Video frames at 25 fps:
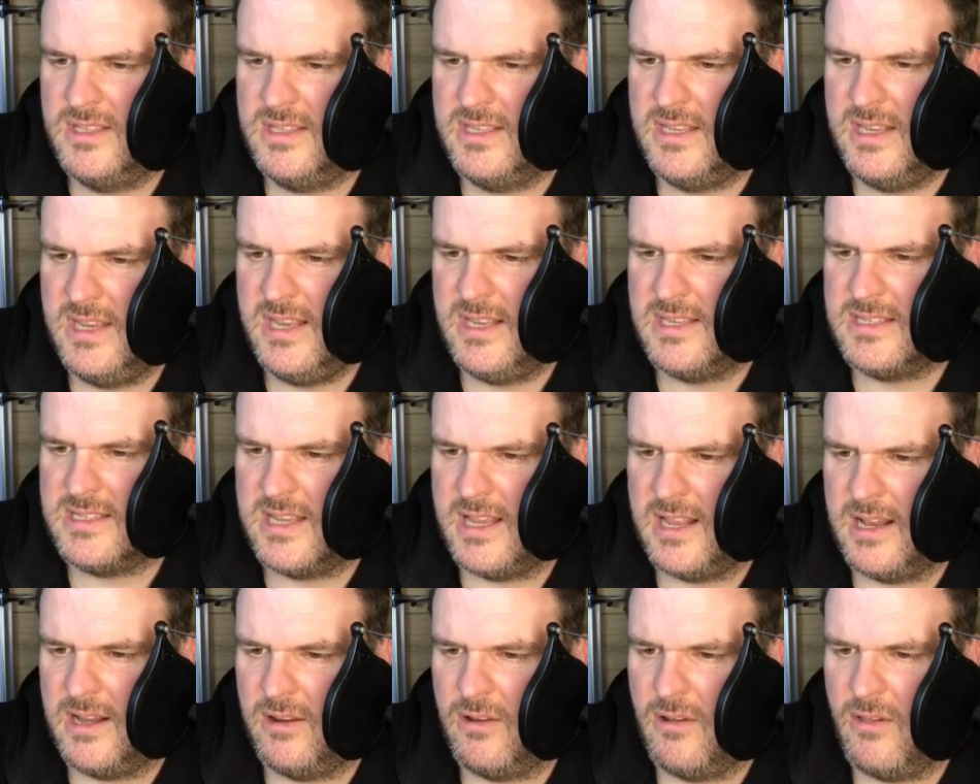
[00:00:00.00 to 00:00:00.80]

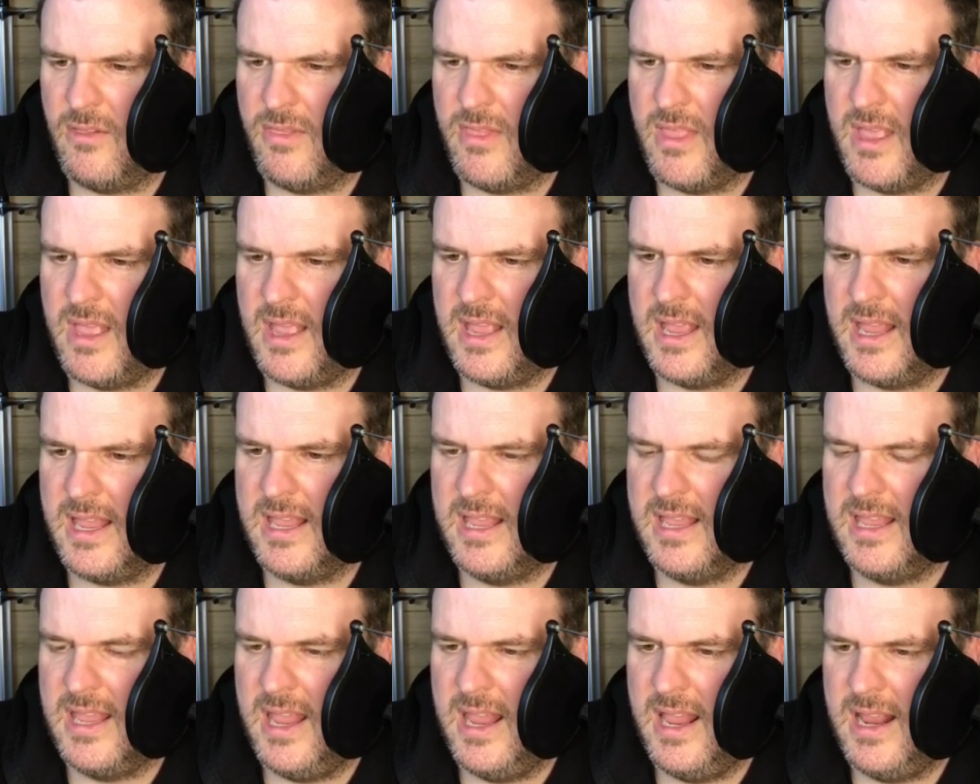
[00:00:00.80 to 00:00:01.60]
Detailing on that
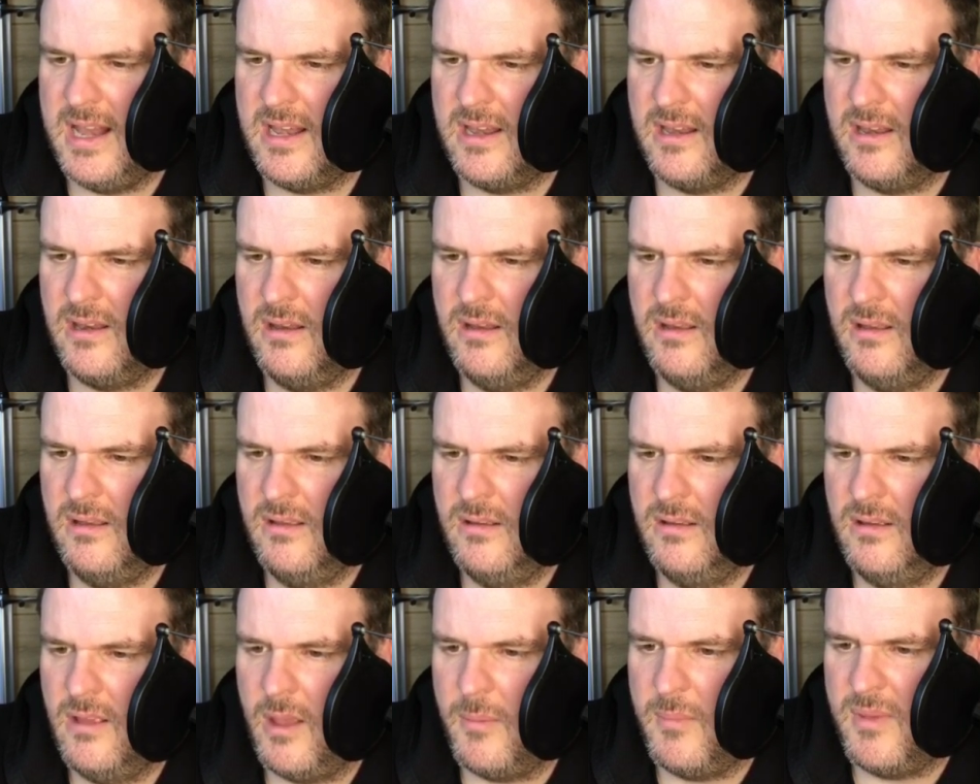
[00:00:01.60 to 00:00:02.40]
again.
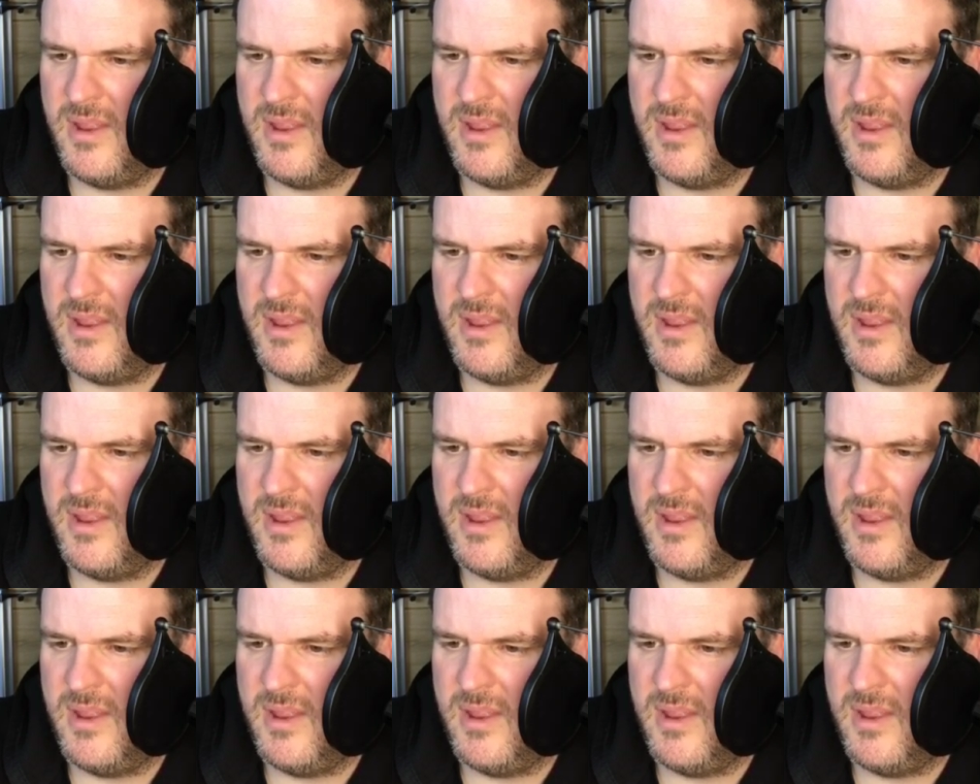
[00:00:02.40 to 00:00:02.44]
I mean,